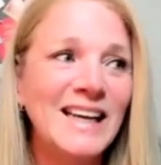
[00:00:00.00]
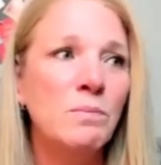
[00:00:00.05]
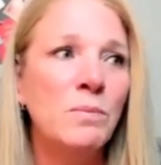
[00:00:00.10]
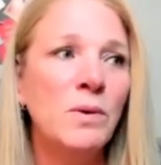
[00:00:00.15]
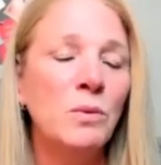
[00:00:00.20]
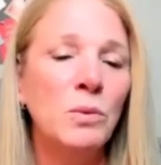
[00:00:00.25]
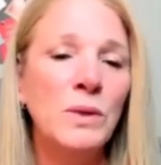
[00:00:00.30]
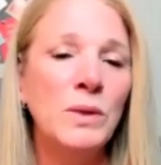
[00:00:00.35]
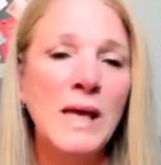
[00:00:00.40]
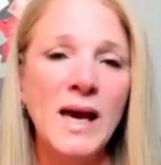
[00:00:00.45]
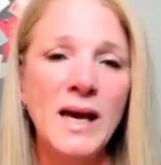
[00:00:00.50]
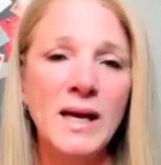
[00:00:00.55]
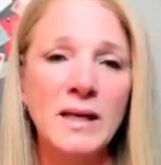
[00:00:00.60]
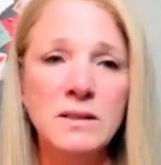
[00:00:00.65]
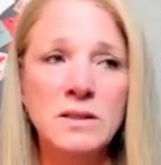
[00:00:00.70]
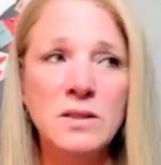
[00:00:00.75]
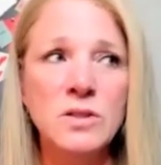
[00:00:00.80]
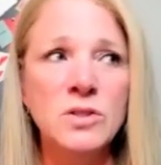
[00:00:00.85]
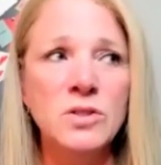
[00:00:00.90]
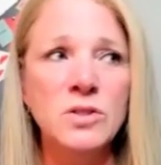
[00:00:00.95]
but we
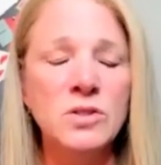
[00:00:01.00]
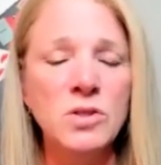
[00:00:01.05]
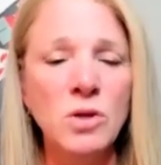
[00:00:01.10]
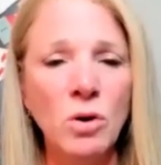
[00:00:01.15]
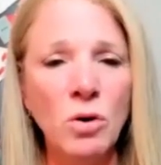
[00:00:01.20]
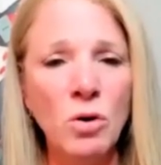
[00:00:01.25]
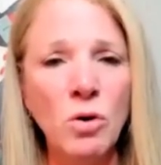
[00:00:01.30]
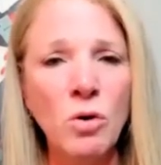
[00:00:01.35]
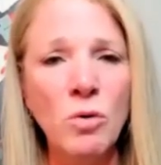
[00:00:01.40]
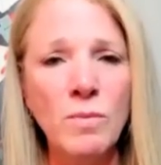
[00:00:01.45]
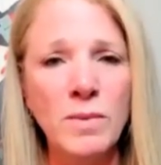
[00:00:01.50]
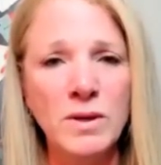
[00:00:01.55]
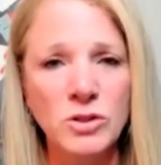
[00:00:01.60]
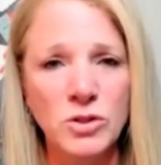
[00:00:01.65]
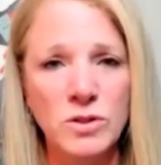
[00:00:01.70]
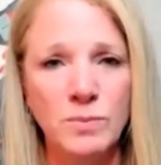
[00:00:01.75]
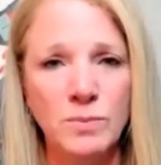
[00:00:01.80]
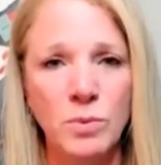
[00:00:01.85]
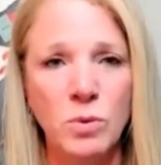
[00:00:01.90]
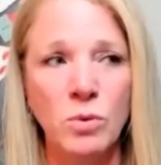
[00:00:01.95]
had so much
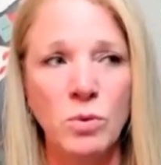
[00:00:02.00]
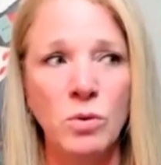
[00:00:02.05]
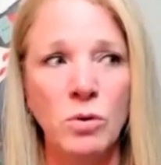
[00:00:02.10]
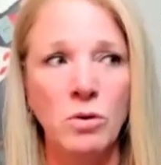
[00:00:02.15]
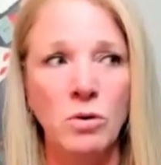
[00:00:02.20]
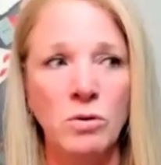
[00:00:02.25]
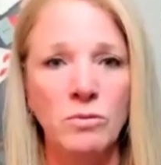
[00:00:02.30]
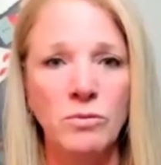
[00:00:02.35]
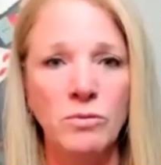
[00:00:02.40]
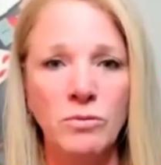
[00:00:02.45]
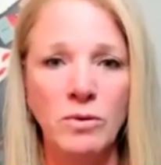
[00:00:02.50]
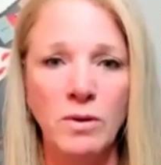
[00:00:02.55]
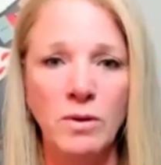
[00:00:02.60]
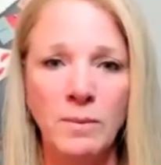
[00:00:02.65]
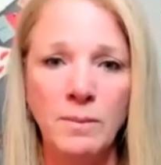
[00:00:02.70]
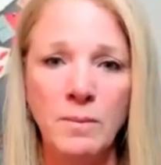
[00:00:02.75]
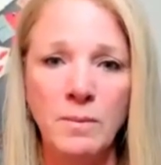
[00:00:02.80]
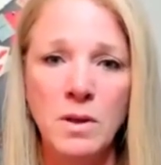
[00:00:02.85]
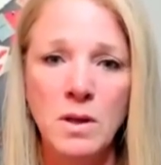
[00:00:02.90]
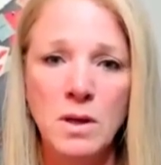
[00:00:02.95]
support
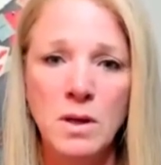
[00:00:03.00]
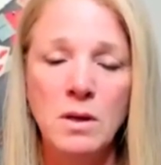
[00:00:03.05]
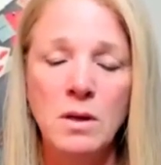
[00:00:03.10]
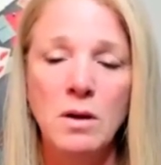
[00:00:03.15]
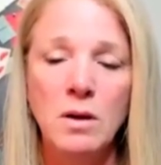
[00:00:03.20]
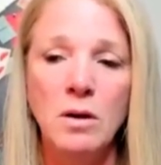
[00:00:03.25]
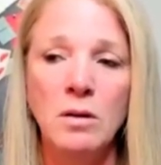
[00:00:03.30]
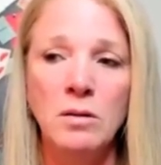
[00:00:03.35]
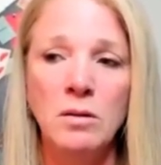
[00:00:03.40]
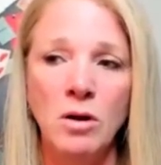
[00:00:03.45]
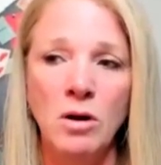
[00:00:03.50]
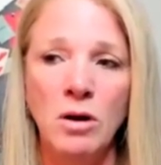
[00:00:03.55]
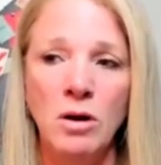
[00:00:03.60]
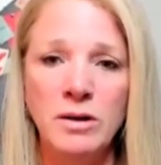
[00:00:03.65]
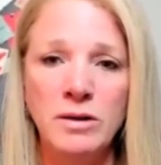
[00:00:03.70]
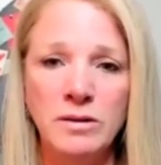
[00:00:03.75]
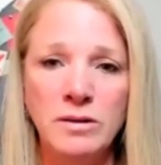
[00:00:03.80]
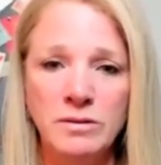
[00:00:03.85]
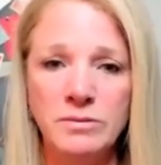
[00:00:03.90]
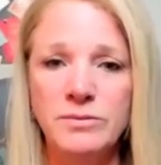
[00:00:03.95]
from a
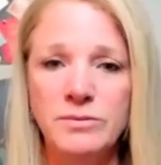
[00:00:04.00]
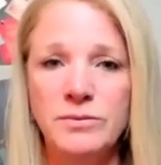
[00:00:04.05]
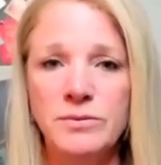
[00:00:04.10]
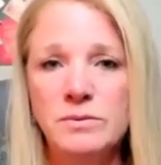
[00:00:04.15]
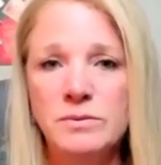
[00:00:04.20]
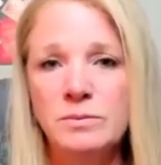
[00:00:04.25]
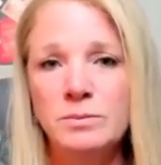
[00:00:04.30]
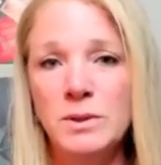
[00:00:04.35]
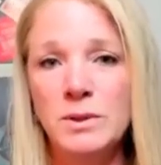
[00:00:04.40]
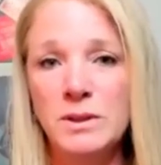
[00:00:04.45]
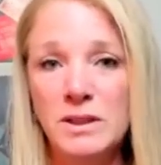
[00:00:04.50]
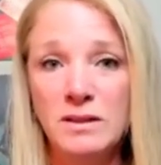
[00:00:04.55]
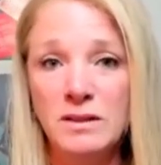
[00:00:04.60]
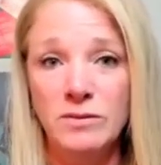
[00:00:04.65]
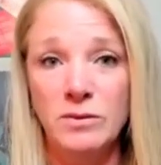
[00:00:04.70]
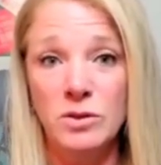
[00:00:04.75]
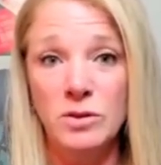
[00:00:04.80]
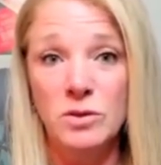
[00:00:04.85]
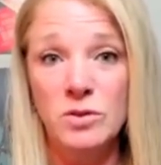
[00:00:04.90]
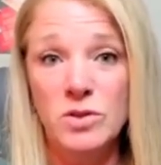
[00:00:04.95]
lot of
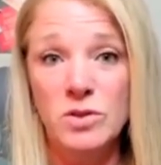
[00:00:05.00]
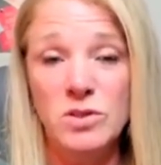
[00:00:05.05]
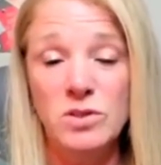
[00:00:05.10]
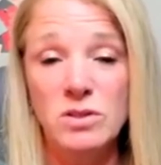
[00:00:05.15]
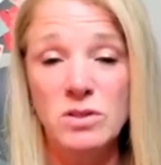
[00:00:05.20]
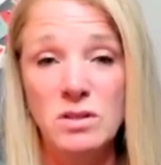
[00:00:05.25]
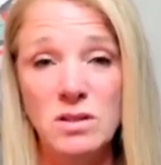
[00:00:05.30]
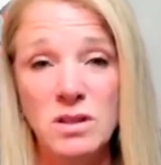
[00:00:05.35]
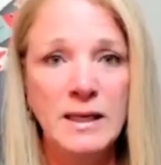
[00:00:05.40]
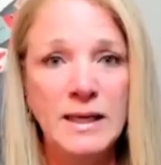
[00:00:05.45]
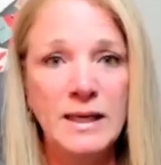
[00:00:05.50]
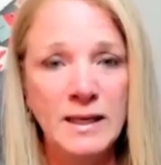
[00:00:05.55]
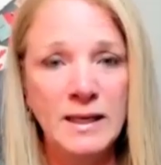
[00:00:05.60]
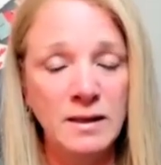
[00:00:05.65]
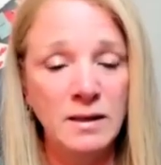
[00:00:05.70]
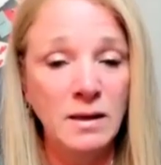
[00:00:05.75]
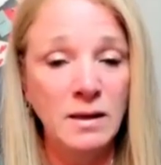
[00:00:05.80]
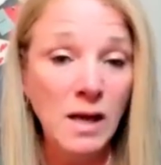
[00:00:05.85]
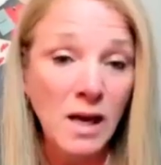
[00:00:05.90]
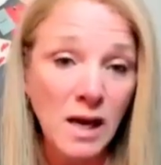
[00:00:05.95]
believers
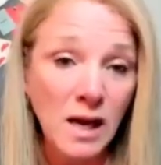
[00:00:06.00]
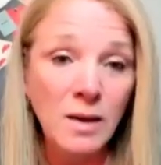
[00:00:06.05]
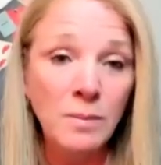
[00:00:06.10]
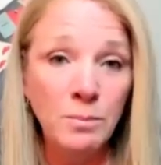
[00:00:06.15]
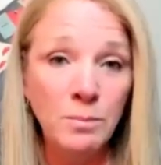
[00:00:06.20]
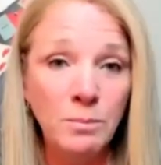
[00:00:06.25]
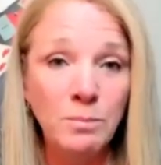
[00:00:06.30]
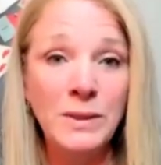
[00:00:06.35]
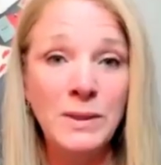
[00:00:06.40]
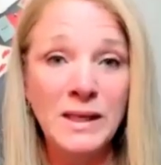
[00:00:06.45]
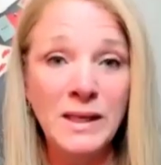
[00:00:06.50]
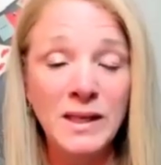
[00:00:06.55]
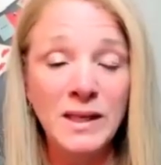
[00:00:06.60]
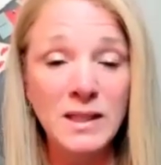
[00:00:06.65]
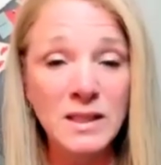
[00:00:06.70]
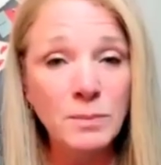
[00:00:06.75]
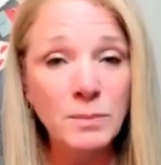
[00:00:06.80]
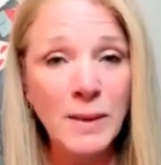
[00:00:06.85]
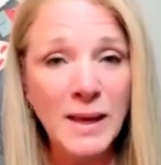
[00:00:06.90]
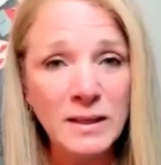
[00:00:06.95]
in being
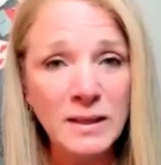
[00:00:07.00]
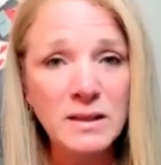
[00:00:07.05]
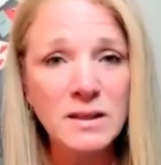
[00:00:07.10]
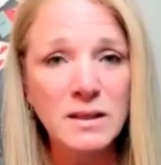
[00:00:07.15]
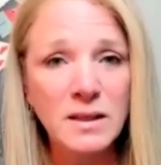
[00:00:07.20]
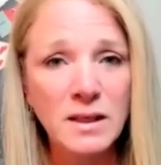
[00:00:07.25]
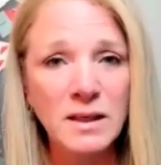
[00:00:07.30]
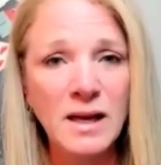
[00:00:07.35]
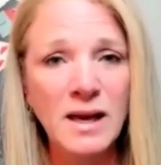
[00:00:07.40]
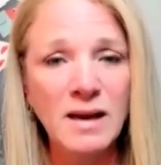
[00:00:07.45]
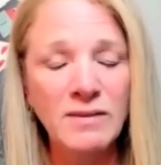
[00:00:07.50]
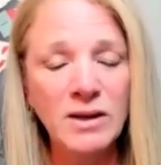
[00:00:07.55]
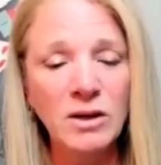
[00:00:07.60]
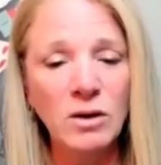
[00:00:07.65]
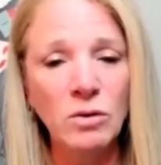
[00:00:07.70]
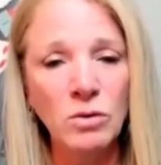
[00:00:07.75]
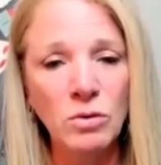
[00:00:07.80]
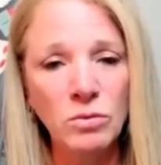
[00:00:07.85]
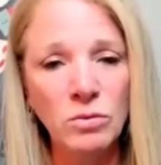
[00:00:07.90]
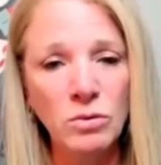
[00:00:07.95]
independent and having
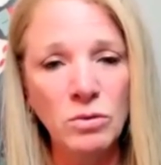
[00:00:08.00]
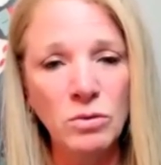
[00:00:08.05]
our own